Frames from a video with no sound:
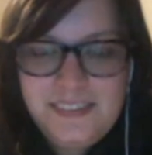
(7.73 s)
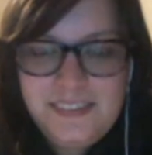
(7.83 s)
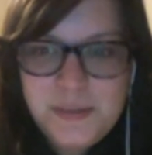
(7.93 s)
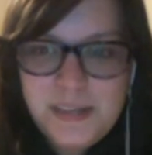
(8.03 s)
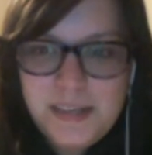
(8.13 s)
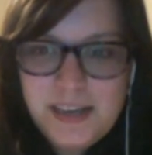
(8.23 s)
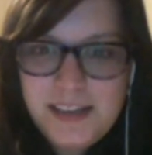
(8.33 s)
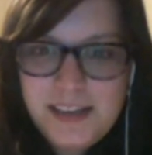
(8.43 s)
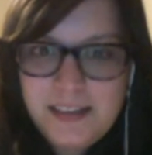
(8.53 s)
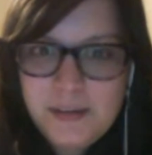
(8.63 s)
week, I
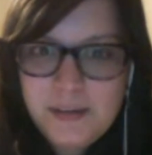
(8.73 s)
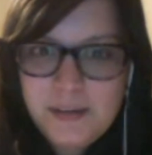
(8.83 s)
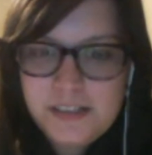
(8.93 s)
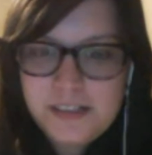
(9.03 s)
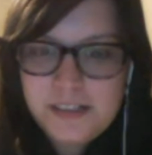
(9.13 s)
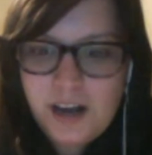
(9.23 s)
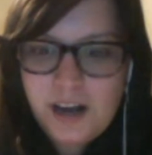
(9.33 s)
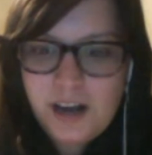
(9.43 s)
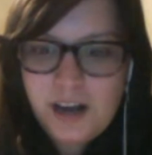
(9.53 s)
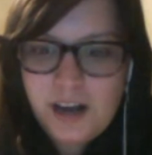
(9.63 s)
think we're just going to talk
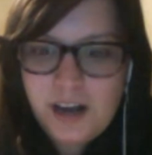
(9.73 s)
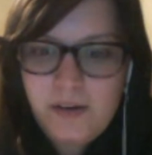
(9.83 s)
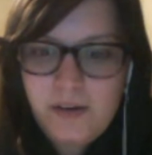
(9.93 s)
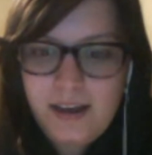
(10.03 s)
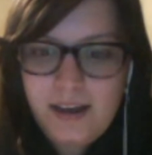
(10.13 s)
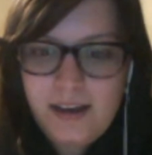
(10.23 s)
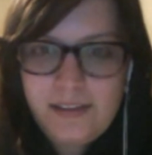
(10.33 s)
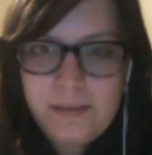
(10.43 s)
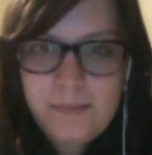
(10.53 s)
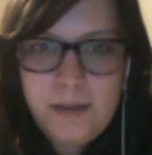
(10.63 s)
about Heir to the
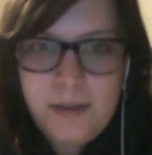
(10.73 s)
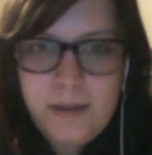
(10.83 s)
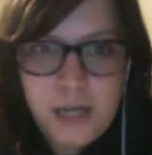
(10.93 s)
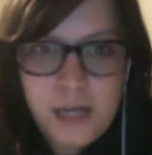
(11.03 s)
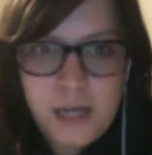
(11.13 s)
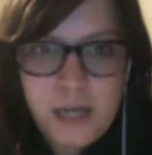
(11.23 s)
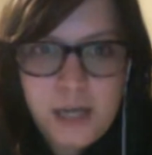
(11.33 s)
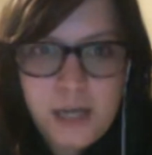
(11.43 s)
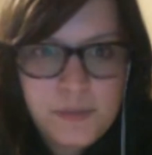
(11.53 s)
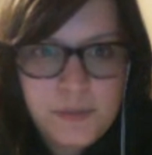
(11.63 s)
Empire chapters 1
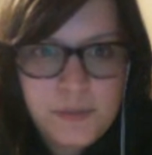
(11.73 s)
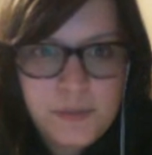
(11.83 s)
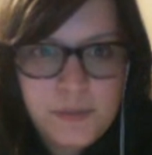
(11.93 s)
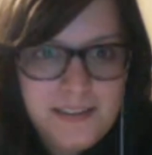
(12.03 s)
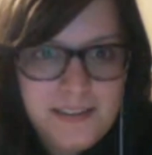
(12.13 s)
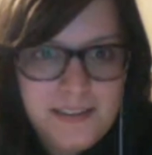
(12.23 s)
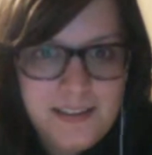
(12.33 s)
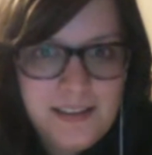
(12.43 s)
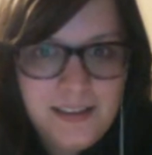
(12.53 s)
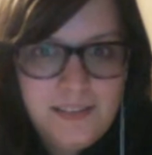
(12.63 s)
through 8.
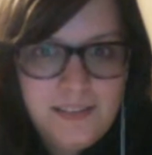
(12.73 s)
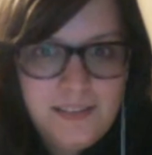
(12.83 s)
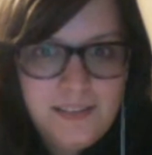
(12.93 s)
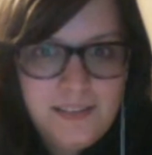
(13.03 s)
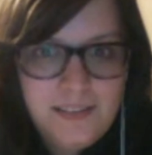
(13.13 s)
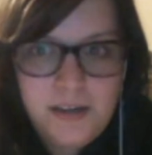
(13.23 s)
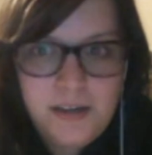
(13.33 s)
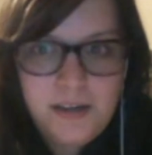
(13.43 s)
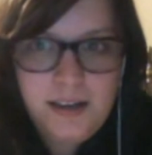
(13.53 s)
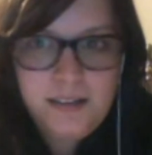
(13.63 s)
There's not been
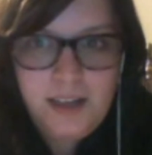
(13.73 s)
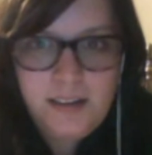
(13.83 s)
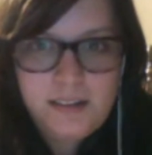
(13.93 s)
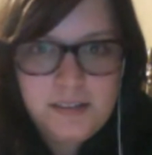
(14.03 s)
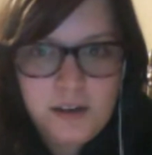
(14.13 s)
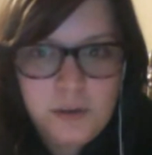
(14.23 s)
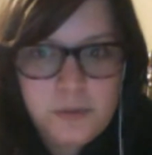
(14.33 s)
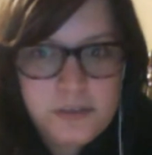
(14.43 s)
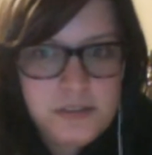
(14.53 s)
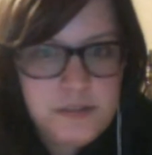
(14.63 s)
a lot of Star
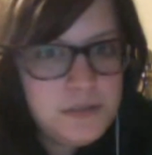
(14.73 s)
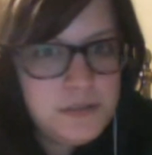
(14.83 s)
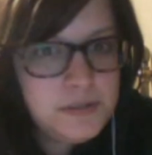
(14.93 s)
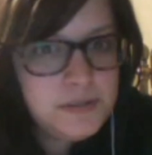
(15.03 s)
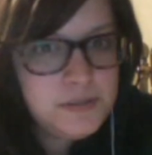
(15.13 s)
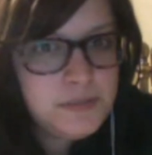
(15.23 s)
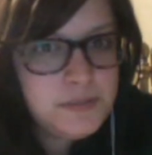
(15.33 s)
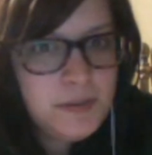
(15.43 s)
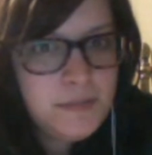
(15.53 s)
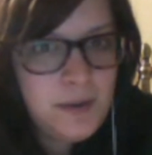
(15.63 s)
Wars news
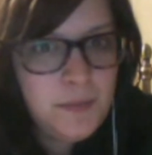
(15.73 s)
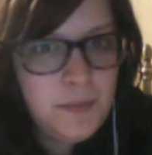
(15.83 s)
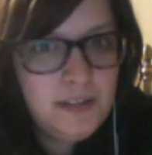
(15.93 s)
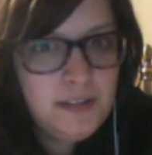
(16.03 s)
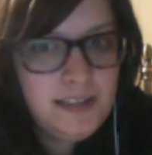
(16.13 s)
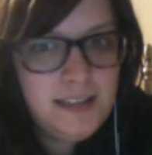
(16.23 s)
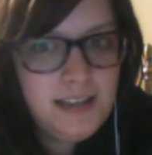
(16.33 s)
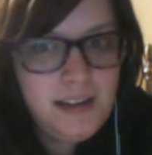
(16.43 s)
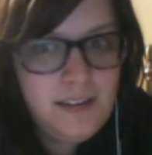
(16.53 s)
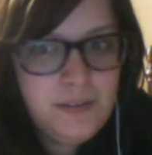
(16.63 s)
in my world lately. I
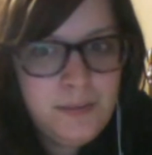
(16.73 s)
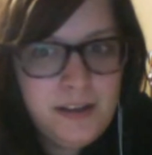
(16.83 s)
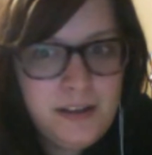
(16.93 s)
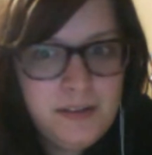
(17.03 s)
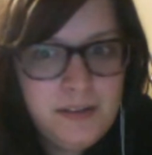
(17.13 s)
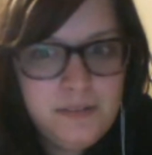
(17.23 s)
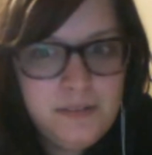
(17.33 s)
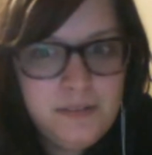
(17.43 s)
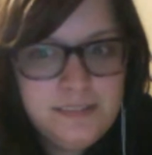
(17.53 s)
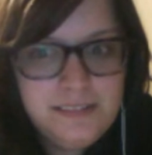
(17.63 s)
don't know about you.
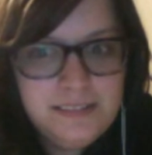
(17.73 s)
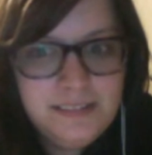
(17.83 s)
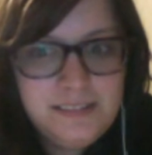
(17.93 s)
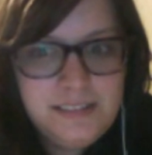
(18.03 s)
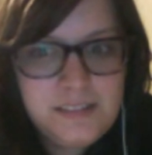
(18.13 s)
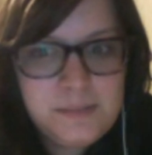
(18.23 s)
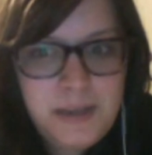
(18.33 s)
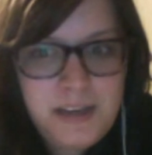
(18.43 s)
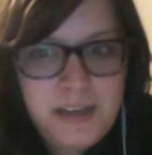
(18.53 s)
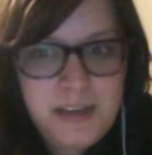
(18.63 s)
There's
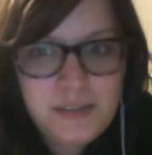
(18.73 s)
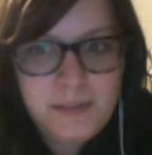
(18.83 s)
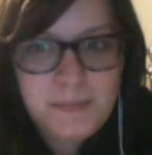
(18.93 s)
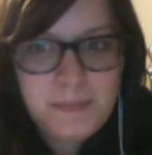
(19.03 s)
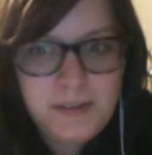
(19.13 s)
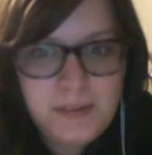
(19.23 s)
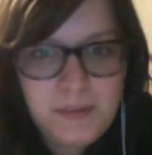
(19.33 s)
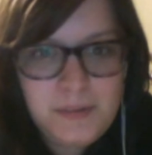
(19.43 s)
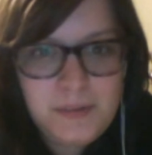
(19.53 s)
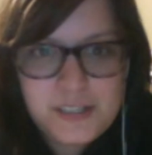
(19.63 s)
Paige holding up the old
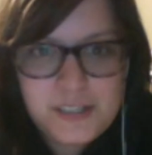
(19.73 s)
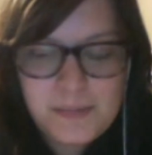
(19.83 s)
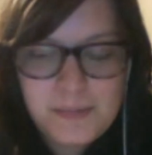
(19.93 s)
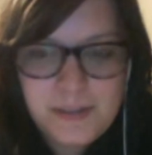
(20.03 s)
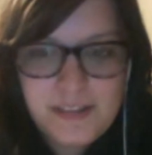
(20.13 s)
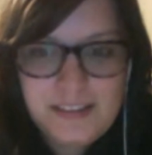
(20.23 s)
version of the book.